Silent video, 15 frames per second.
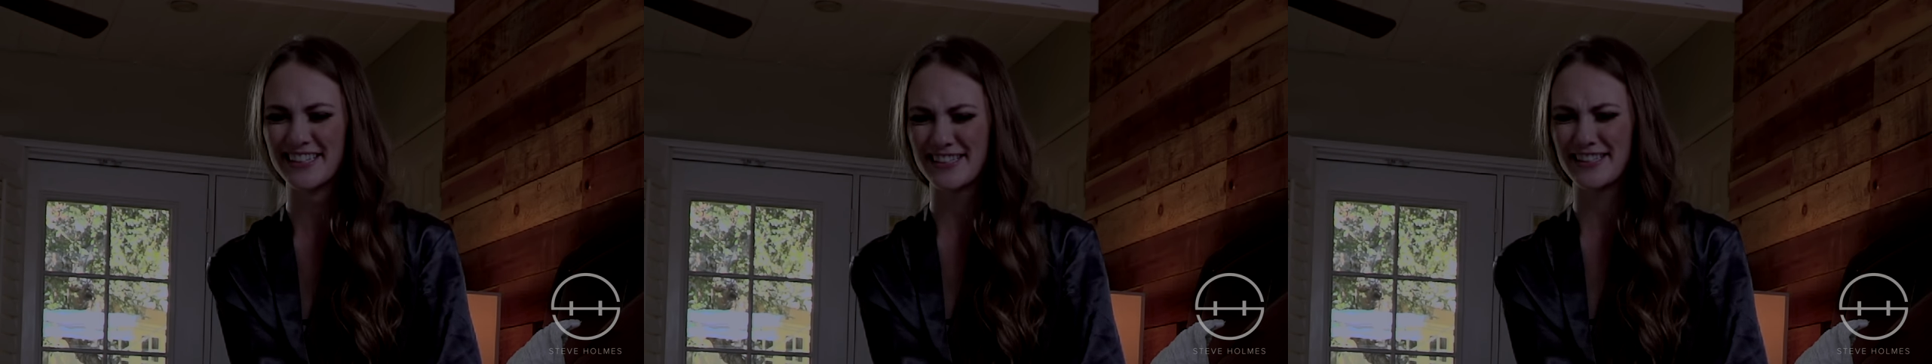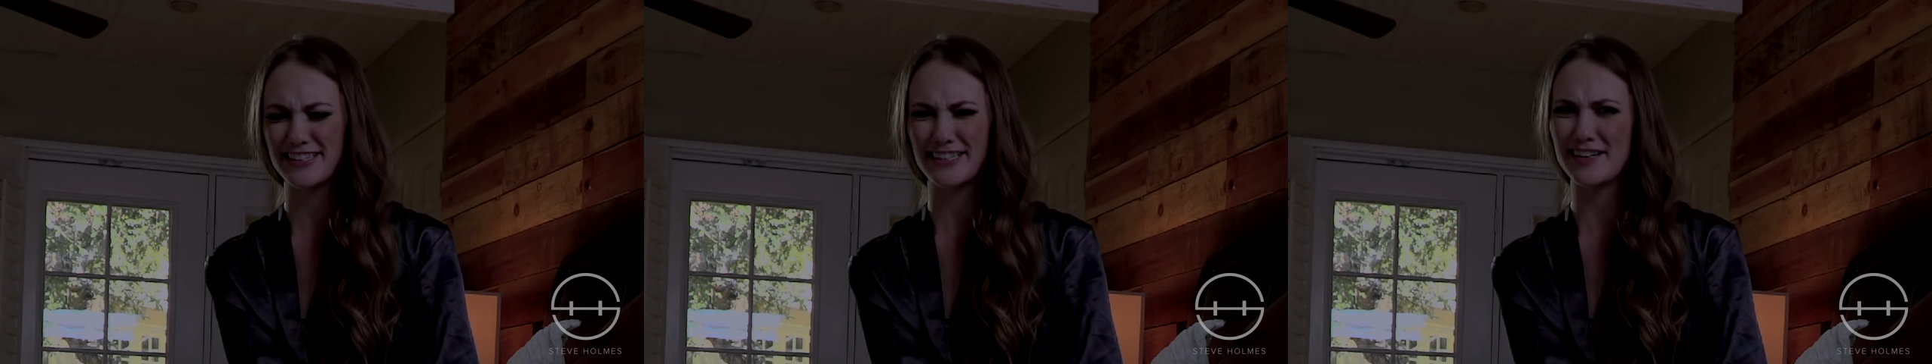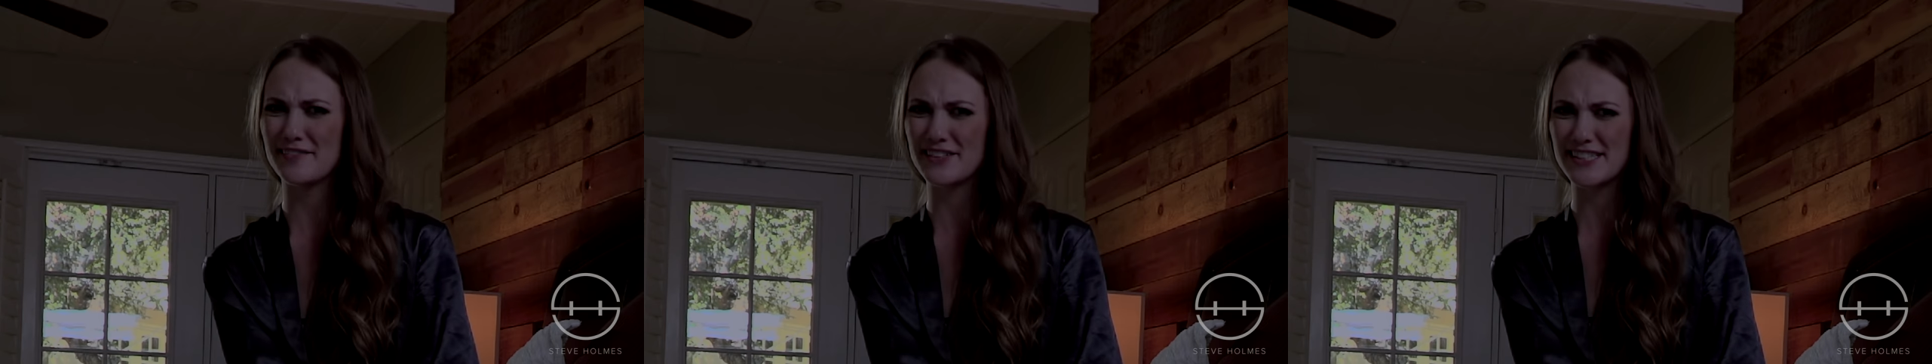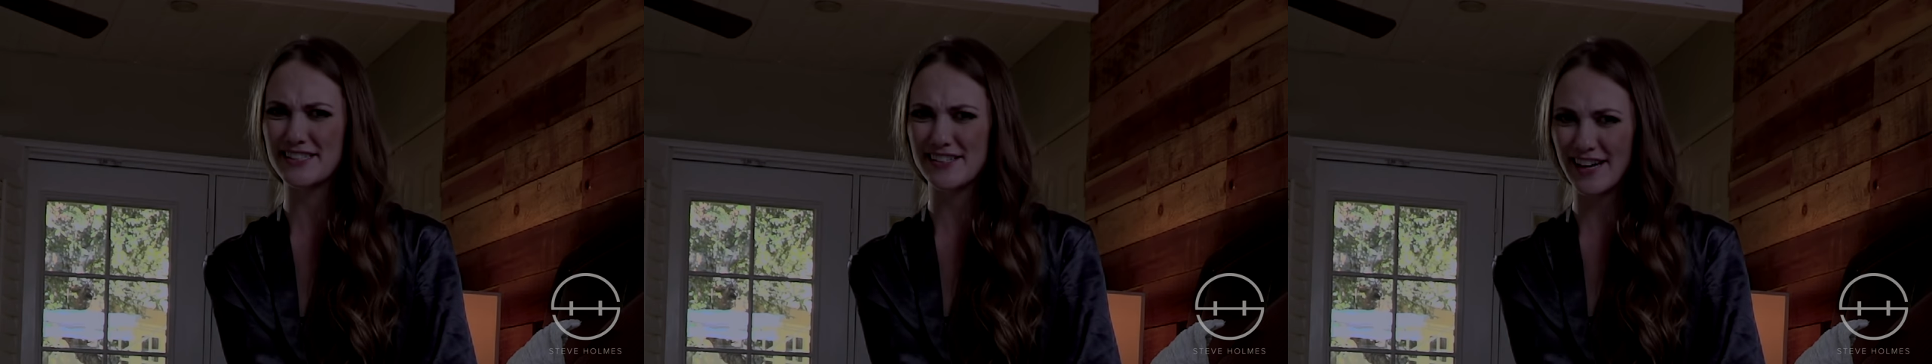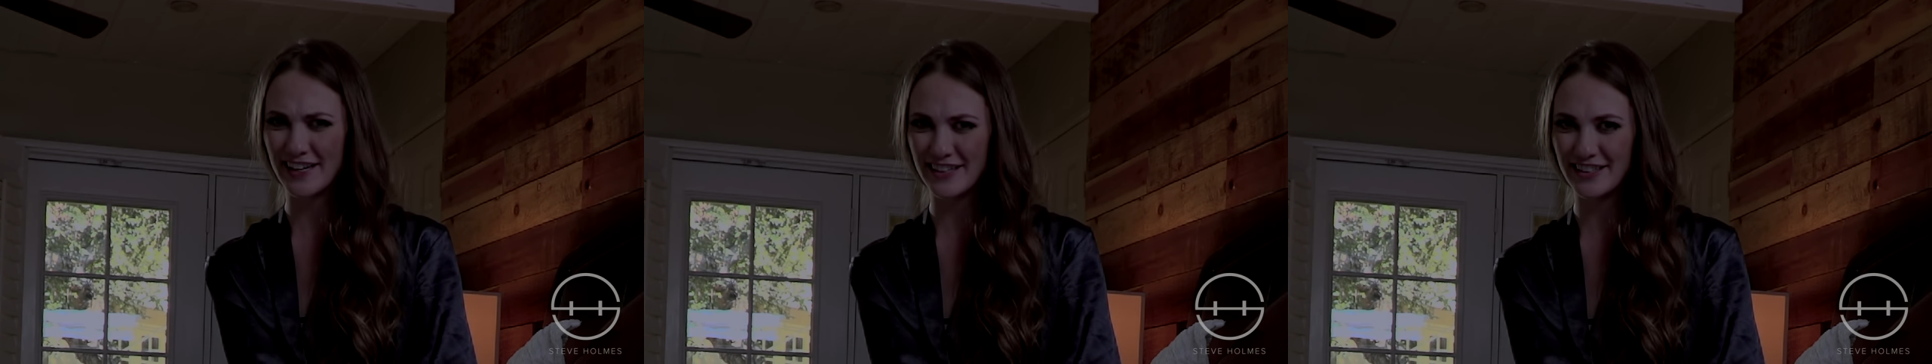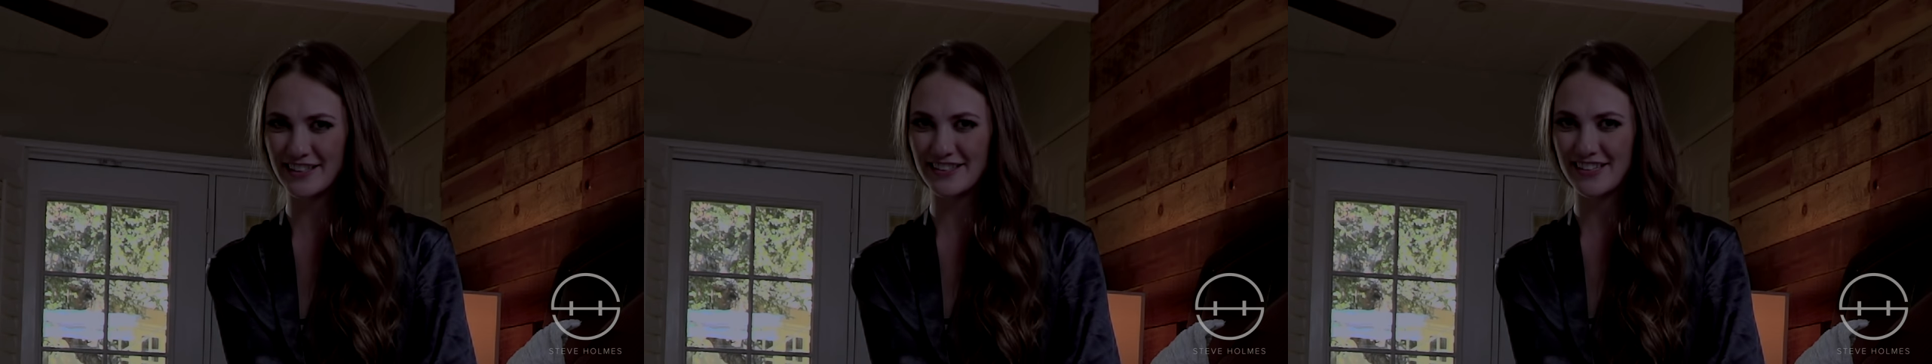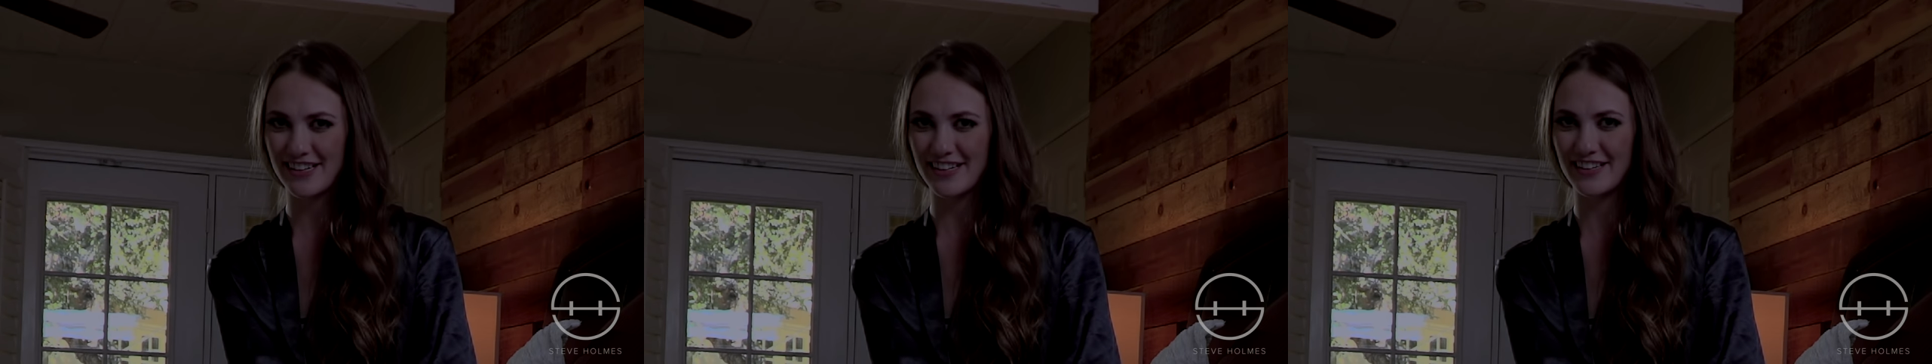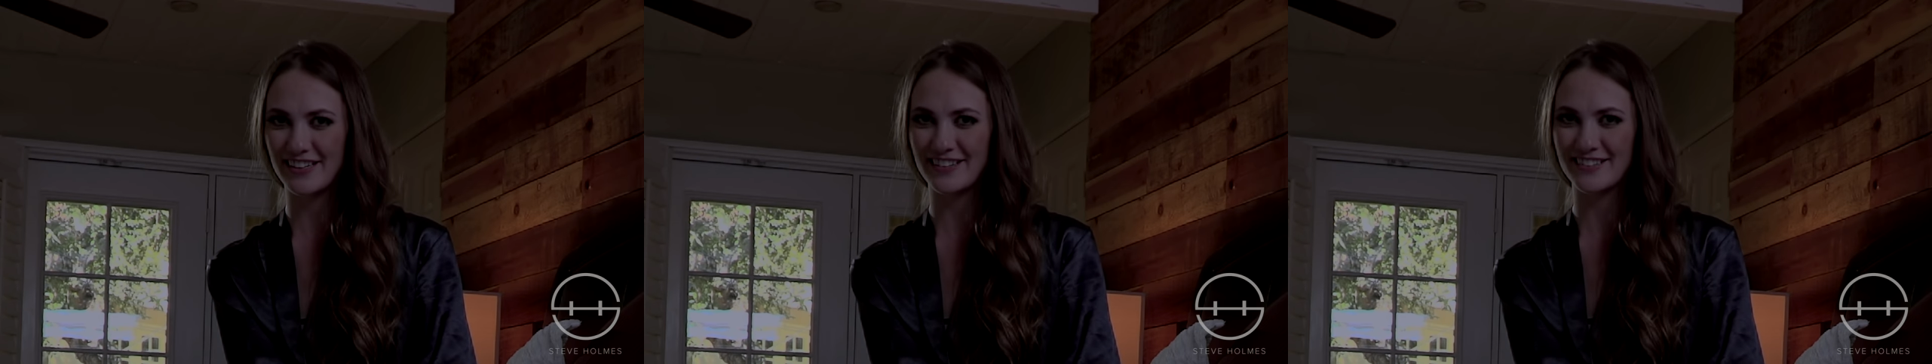They didn't even say
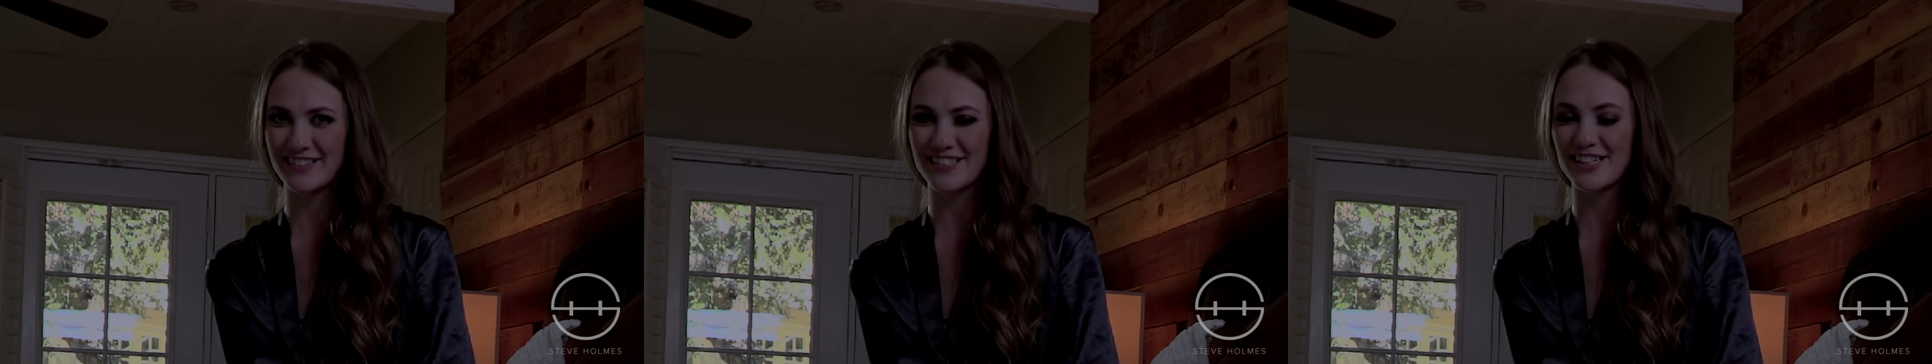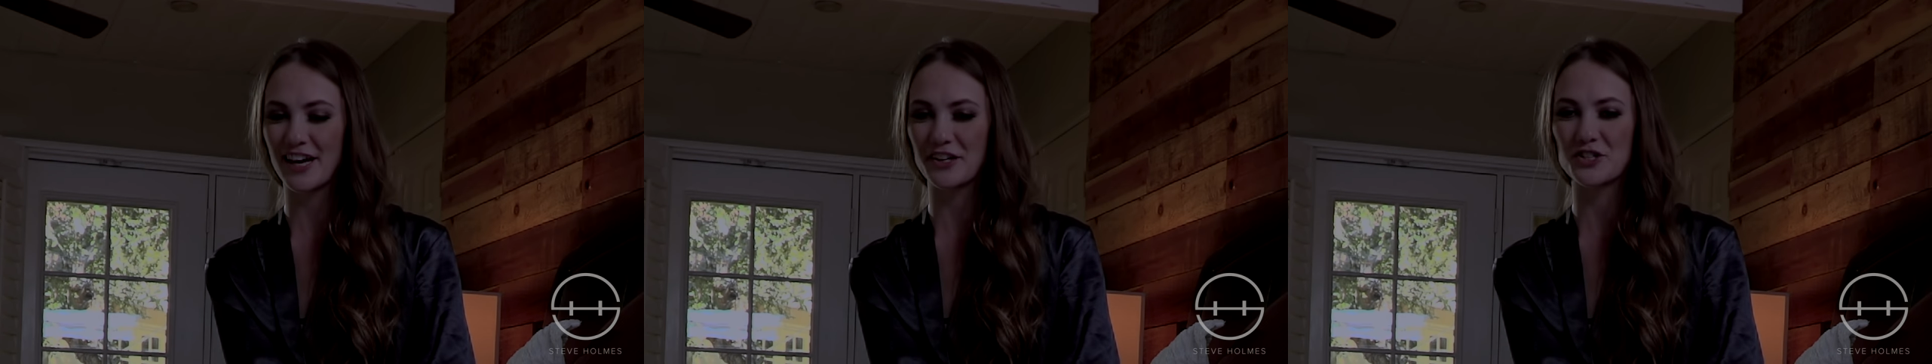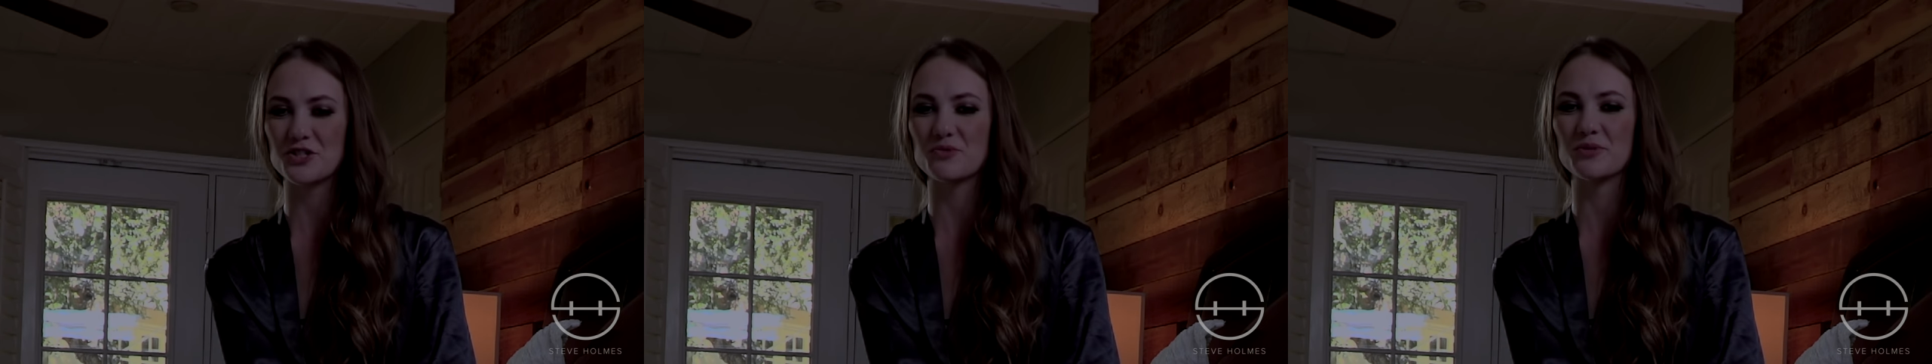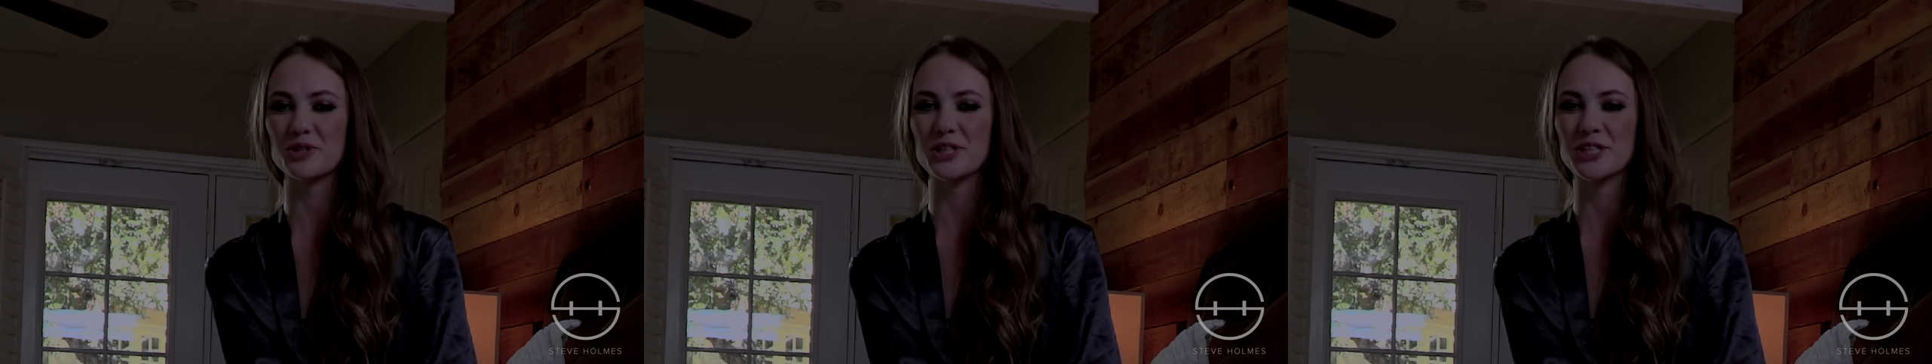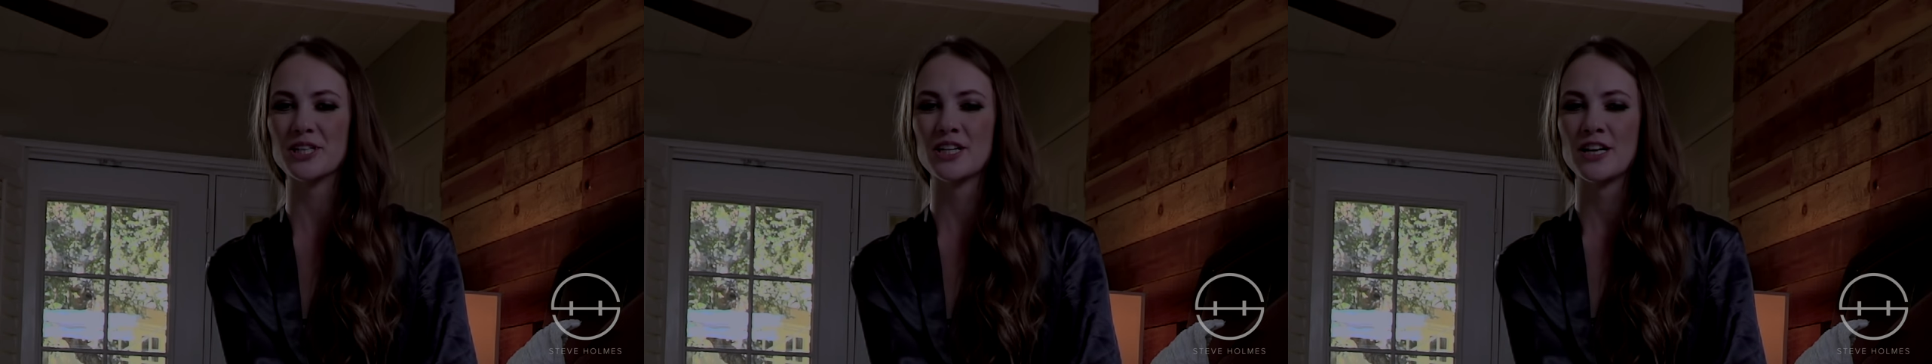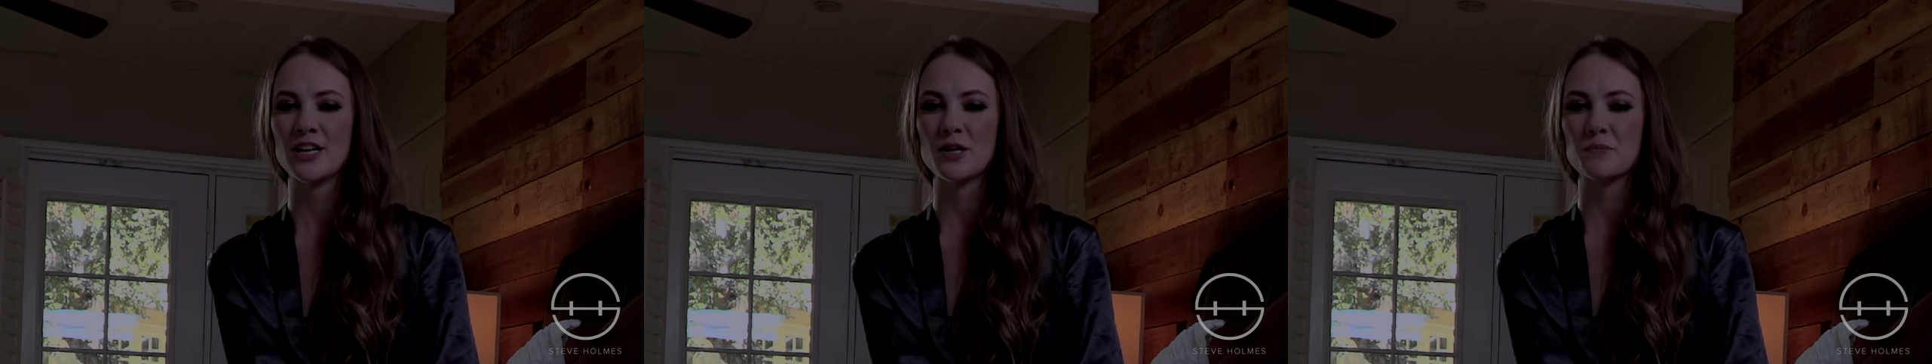anything sexual.